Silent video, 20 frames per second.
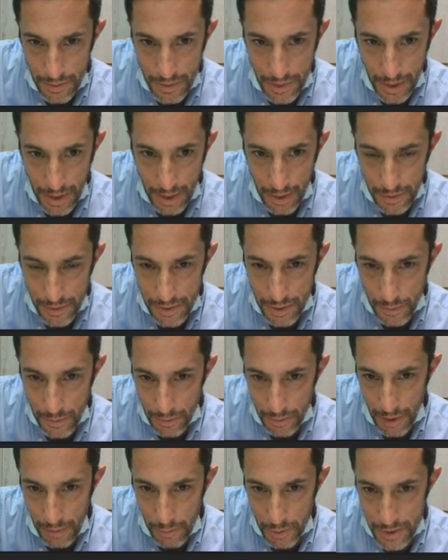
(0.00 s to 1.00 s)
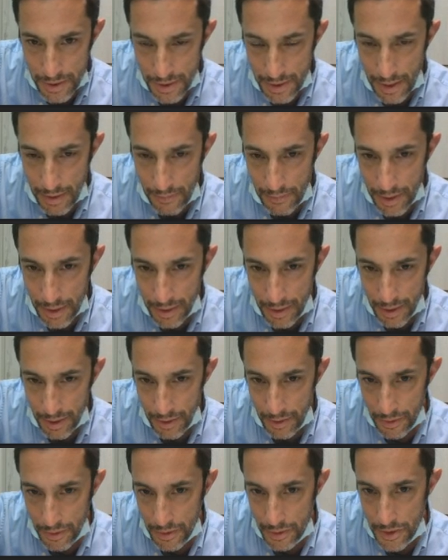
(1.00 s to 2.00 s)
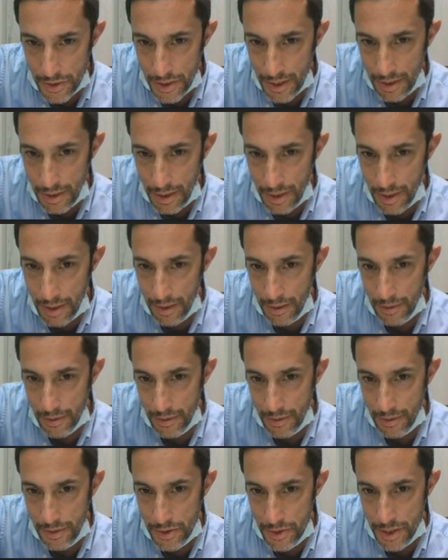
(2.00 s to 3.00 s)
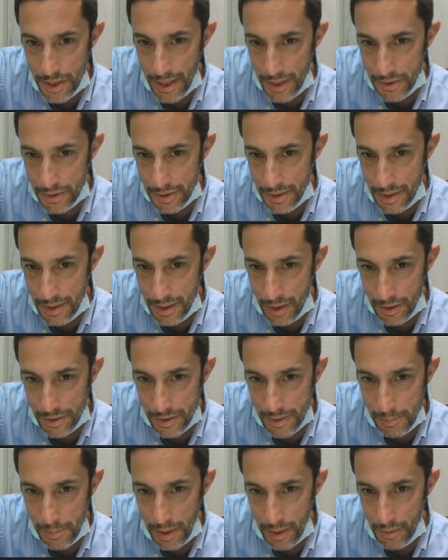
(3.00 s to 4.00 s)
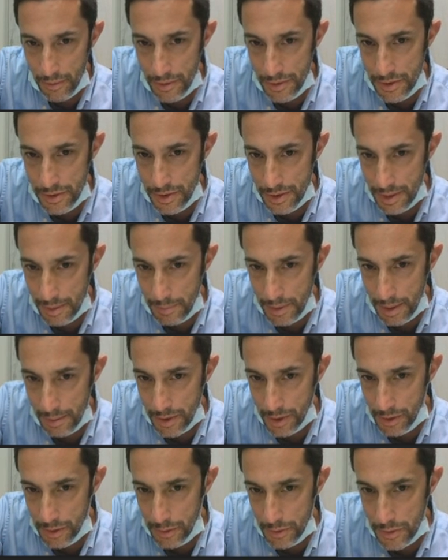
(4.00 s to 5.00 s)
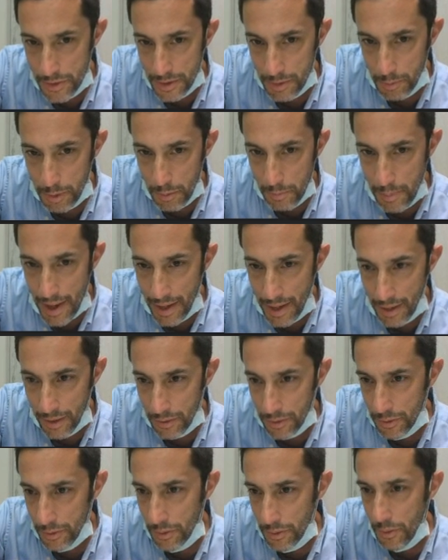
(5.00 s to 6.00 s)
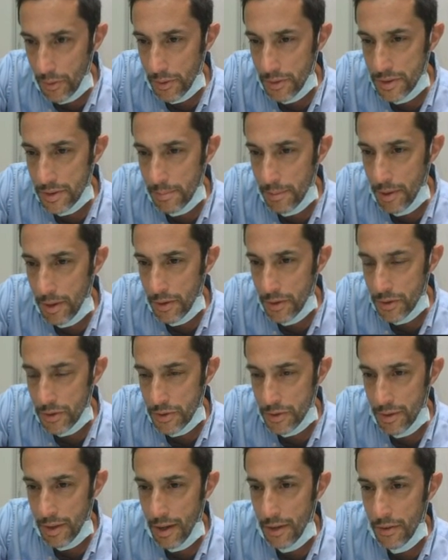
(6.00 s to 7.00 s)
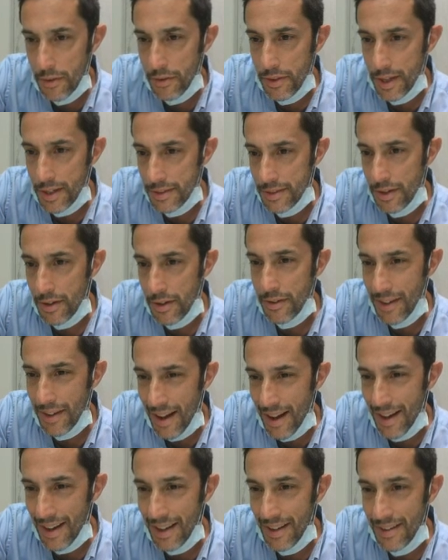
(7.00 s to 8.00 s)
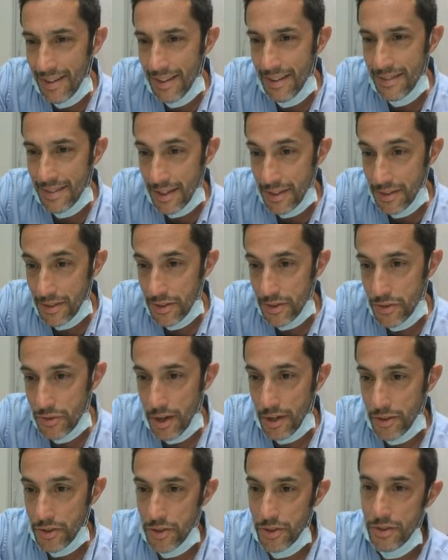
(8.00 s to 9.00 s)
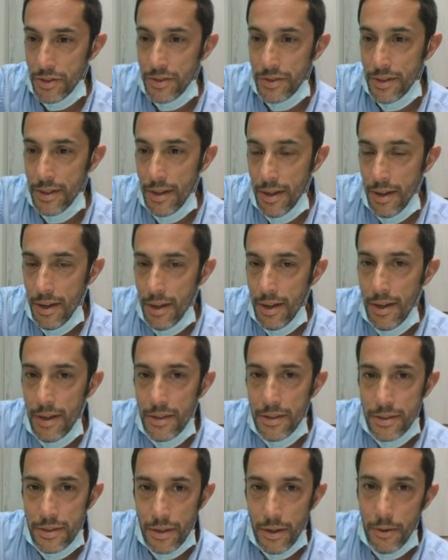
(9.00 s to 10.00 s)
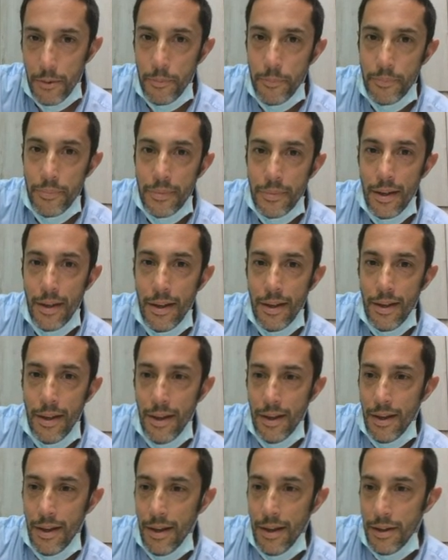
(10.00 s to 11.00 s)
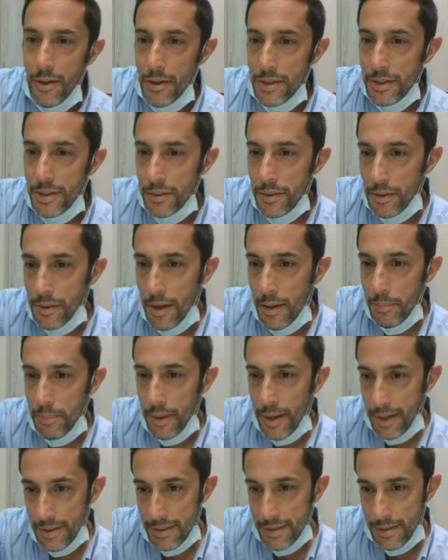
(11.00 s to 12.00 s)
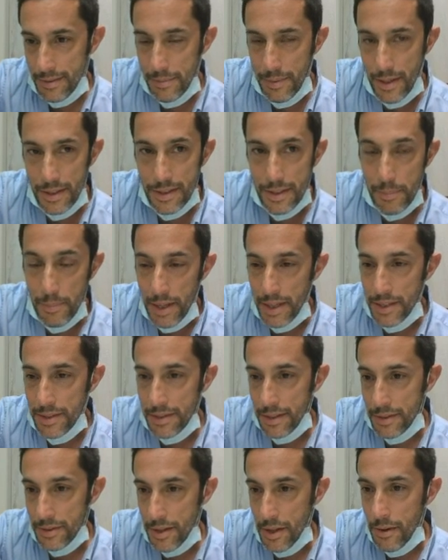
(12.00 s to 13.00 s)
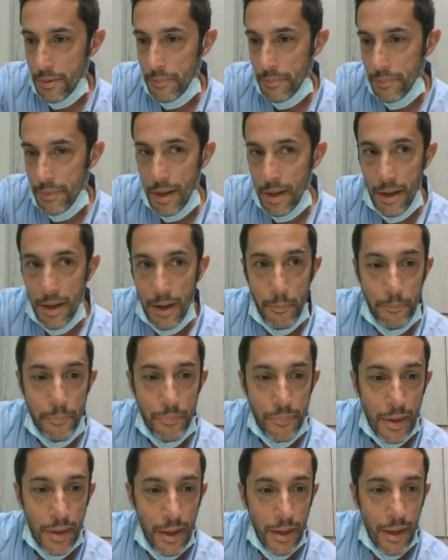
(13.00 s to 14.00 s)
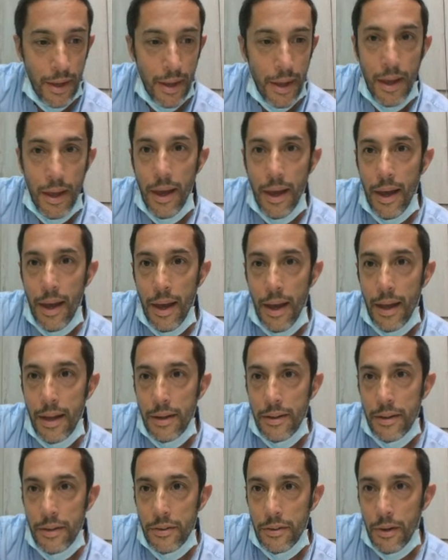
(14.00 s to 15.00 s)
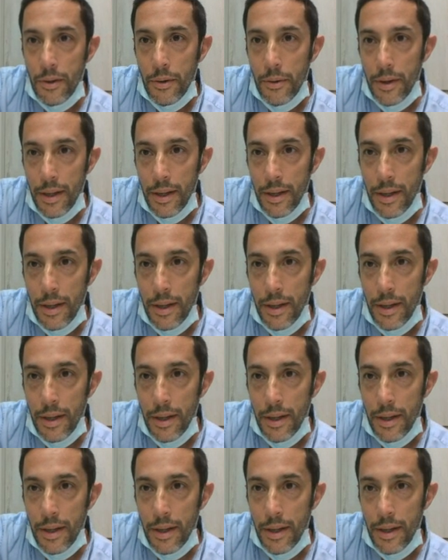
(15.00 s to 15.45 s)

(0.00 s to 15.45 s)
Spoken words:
so level 7 here, she actually talks about, she sometimes includes some grammatical or some other things that are not sentence structures. So no, it's a little complex. That's the basics, though. And so at